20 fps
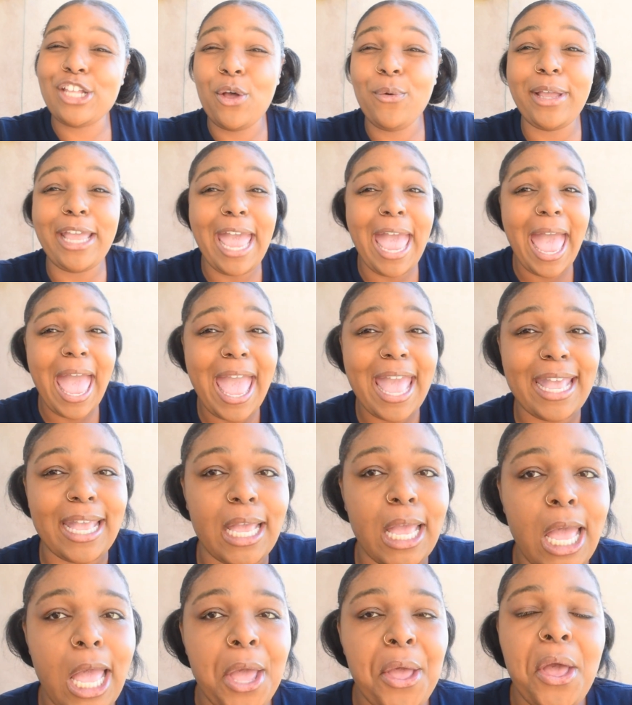
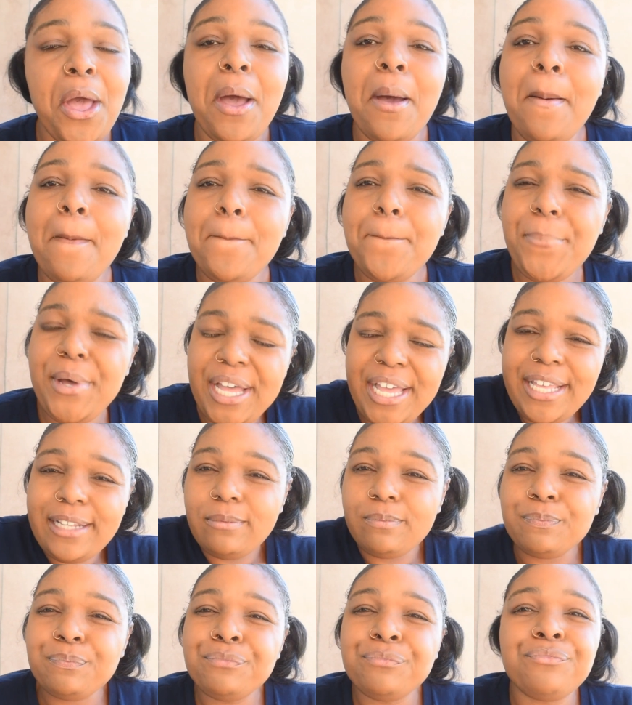okay. But
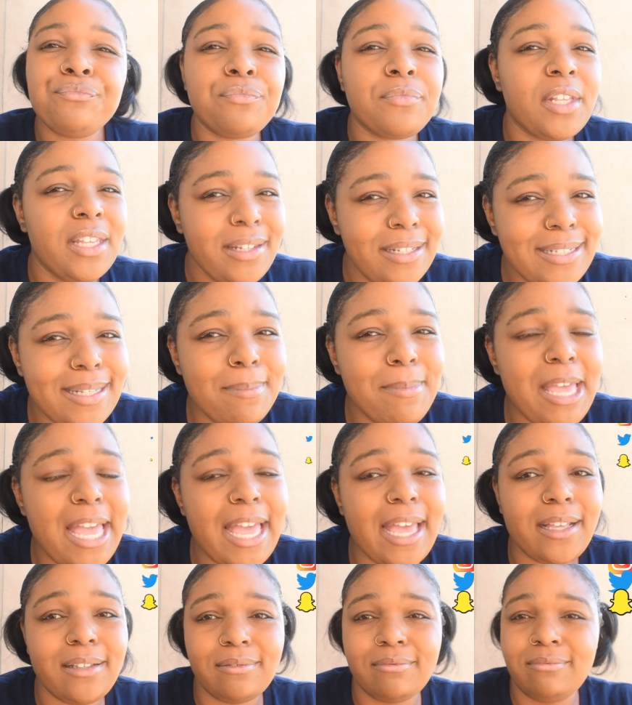let's get
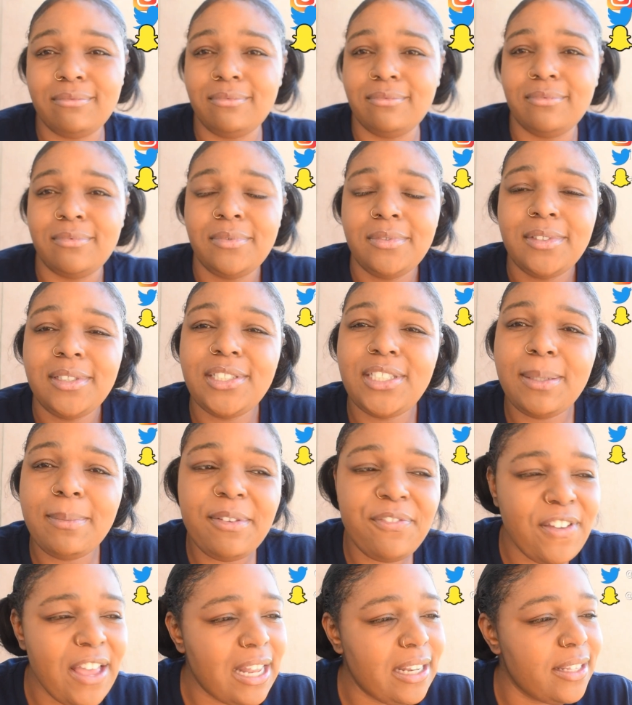back.
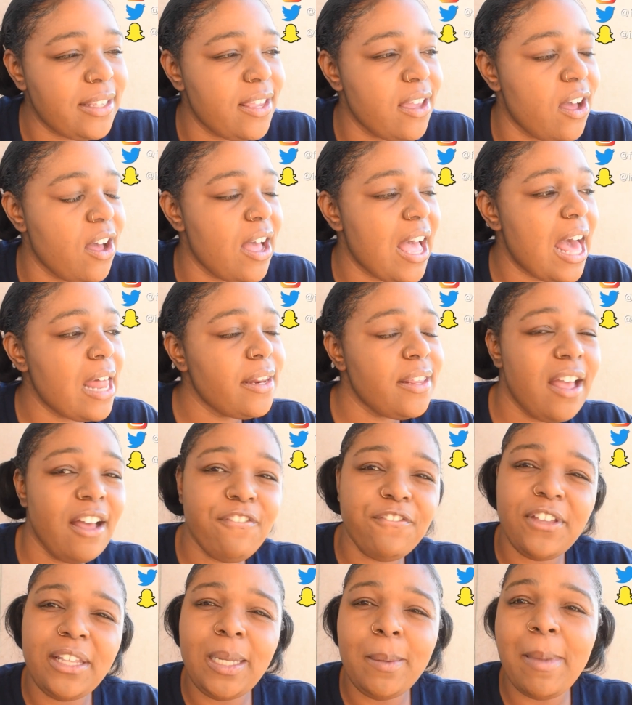Jimmy Fallon, y'all, how do y'all
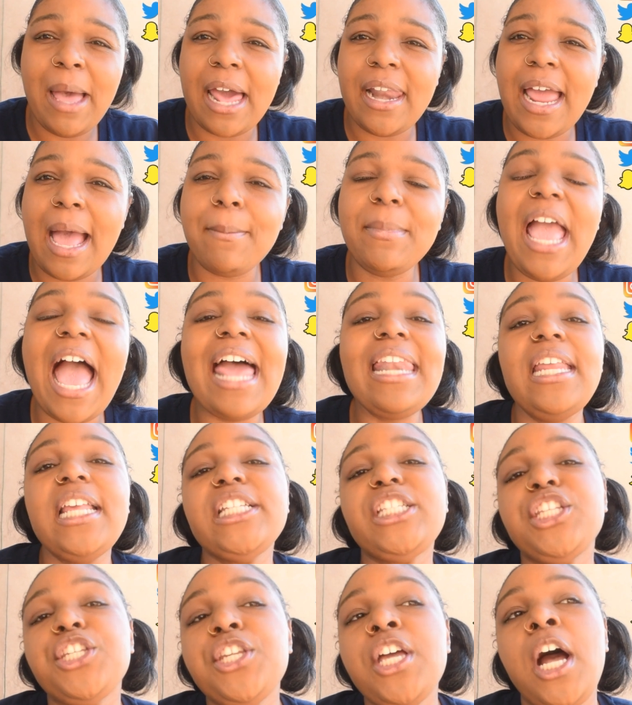feel about it? I mean, I
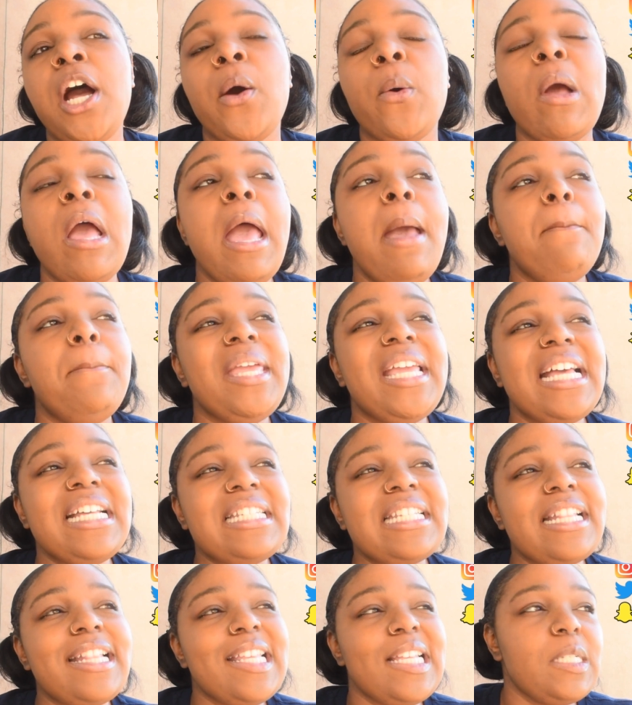need to know,
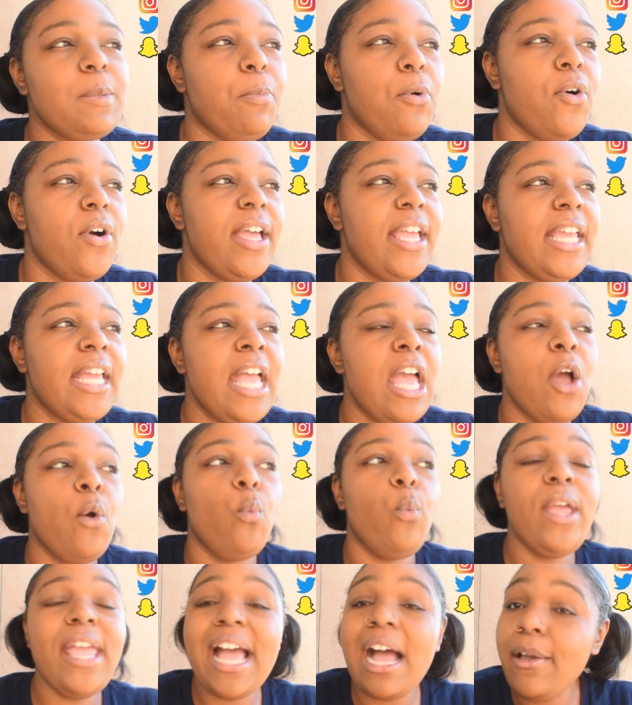because at this point,
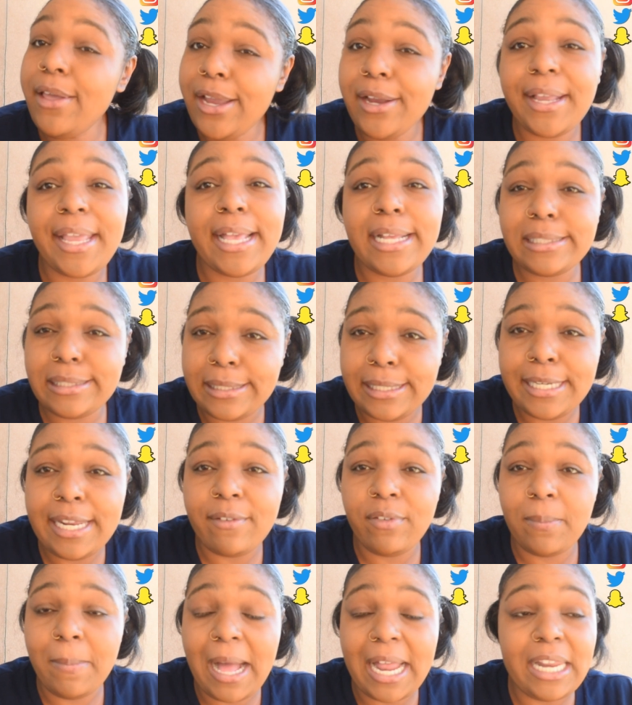we out here canceling
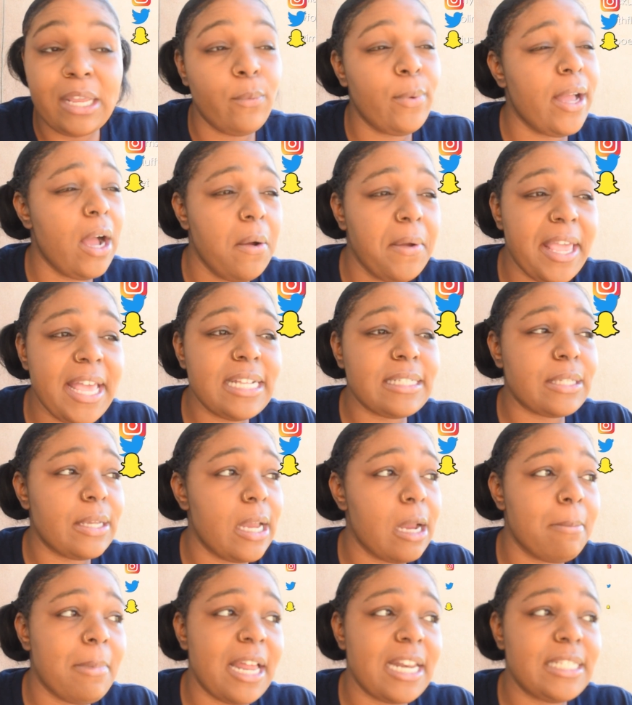everybody, and we gonna cancel
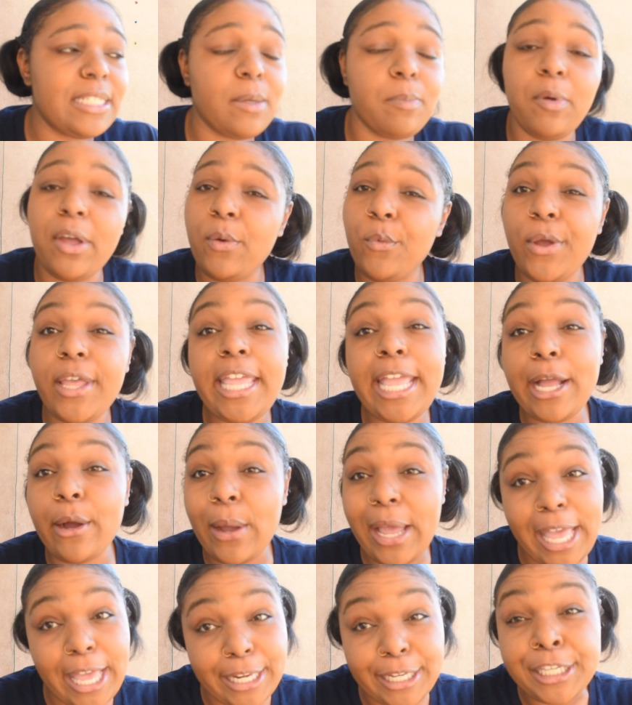everybody to the point we ain't
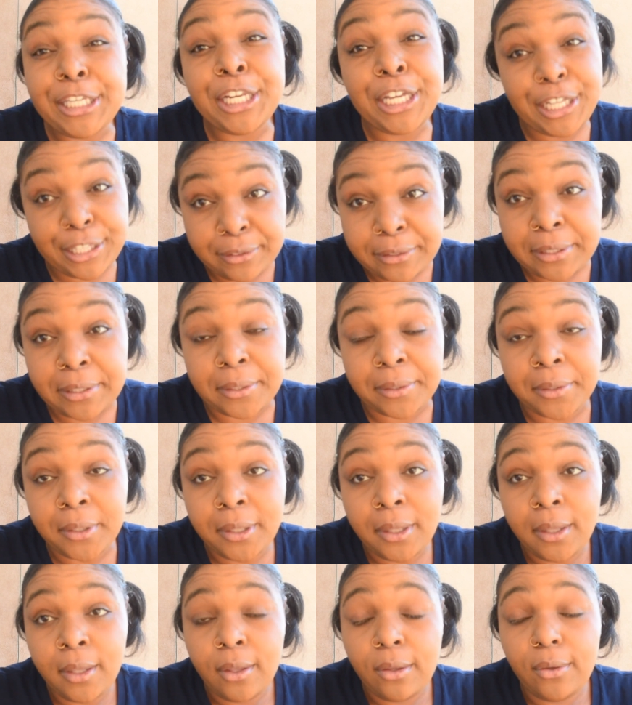gonna have nothing.
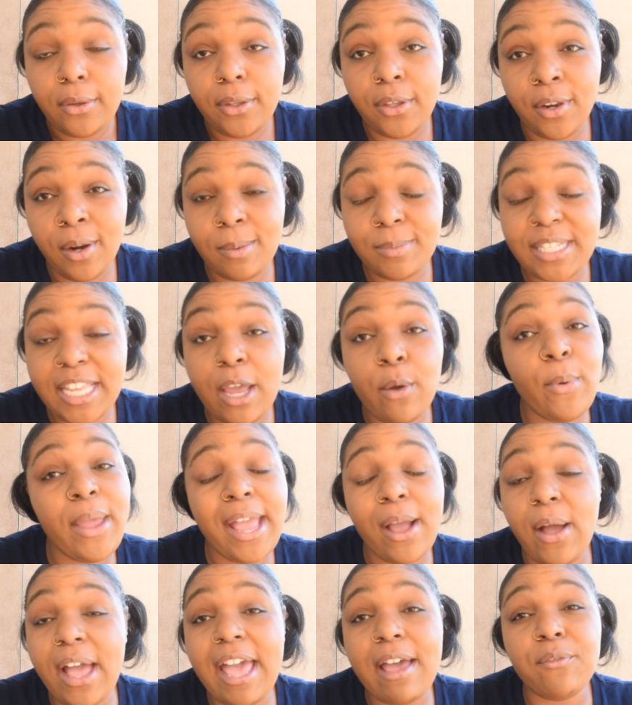You know what I'm saying? We
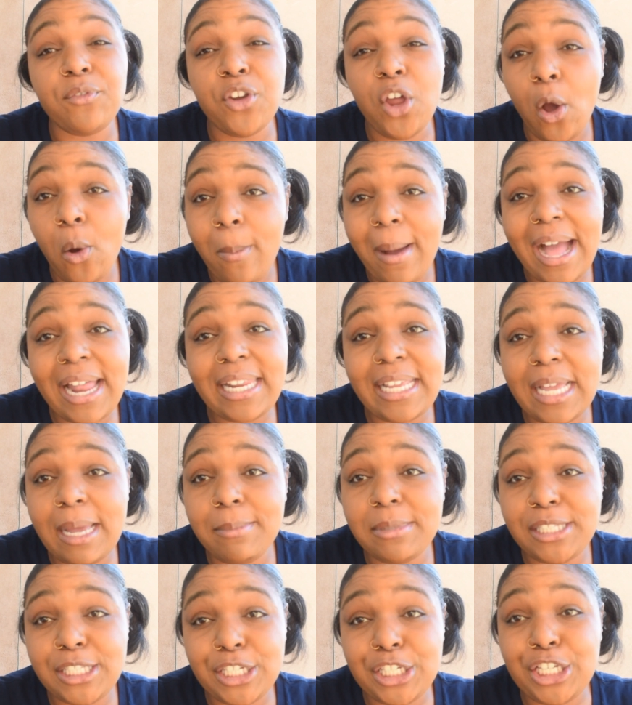ain't gonna have nobody
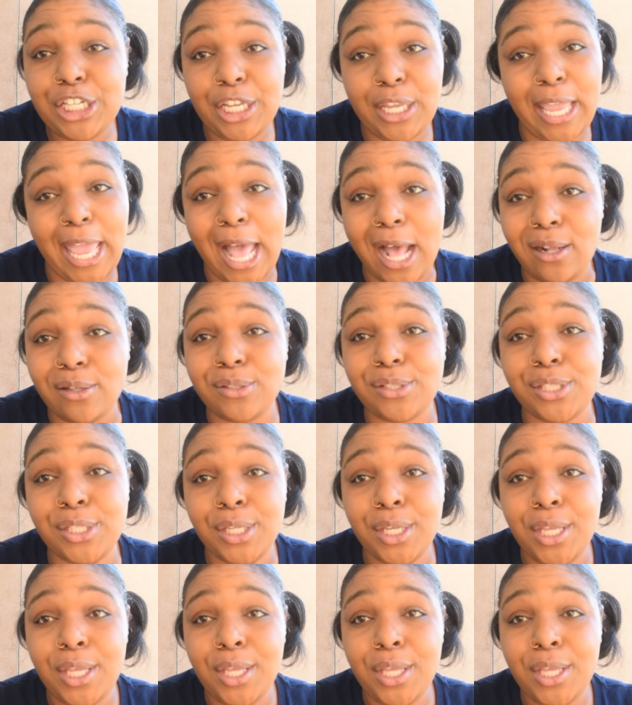coming to the cookouts.